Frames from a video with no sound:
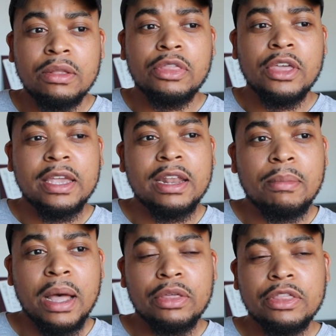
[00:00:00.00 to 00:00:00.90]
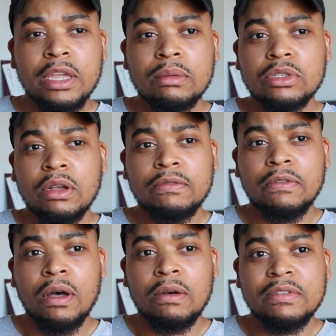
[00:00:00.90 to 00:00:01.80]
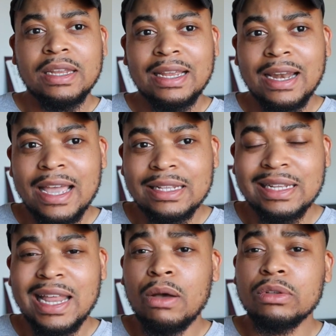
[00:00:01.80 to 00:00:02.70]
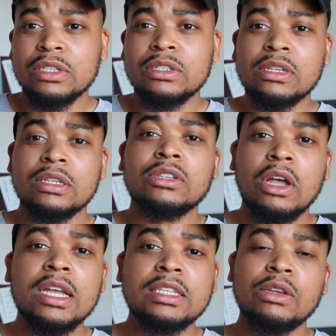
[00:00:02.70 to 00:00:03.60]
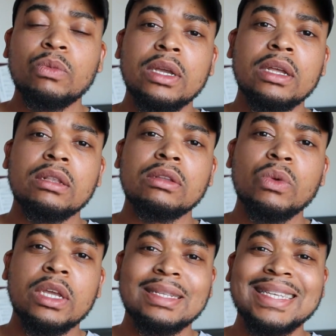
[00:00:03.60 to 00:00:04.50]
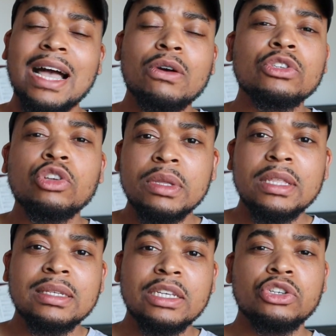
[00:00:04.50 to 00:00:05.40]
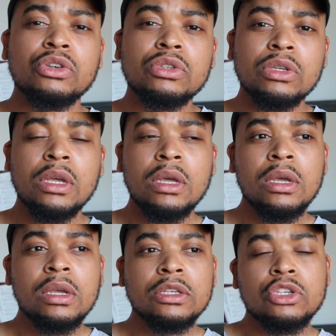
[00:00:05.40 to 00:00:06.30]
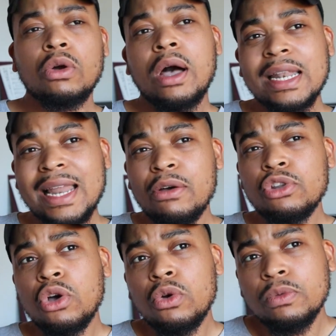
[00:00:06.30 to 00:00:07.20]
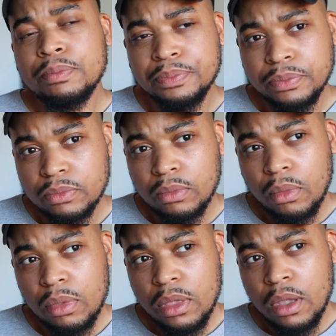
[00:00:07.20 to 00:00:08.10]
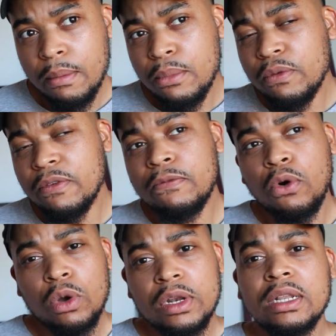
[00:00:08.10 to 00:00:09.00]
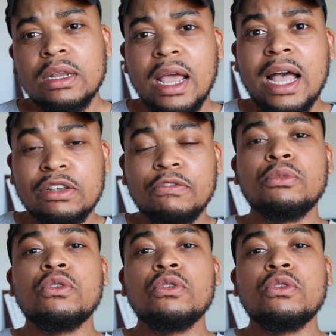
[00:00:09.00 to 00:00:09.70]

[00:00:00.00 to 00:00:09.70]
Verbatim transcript: thinking about themes of of neglect and how as a society we can we can tackle some of these issues so i now know moving forward in as I've